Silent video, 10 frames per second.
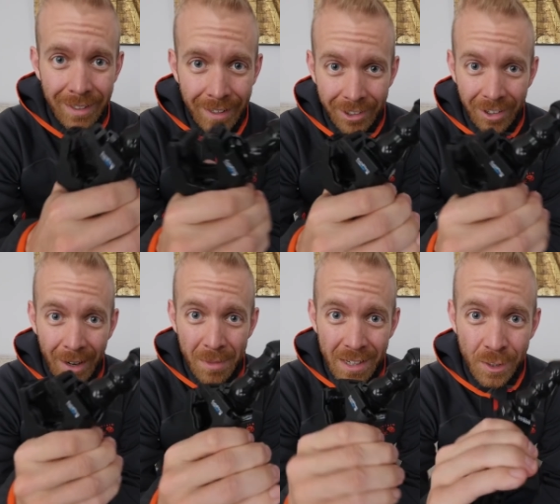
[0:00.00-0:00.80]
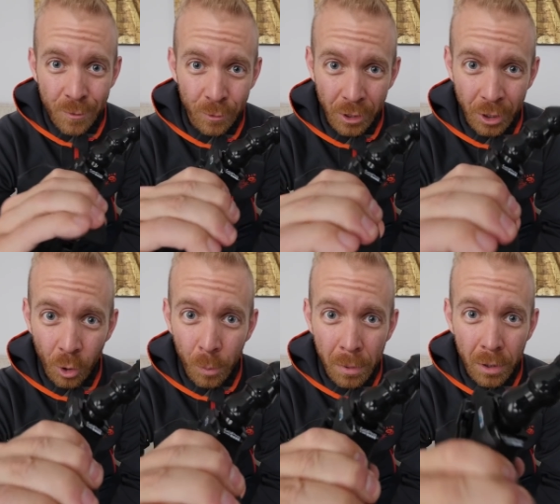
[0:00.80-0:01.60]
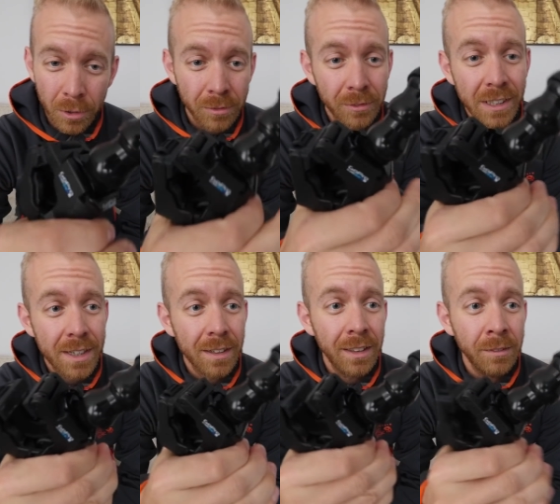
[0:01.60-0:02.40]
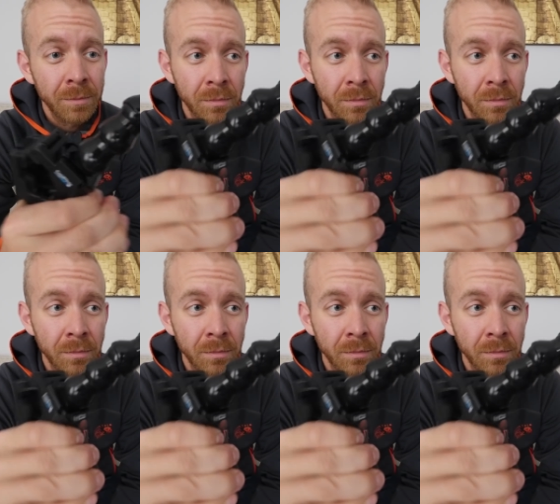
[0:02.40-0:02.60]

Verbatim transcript: I grabbed this for the GoPro recently.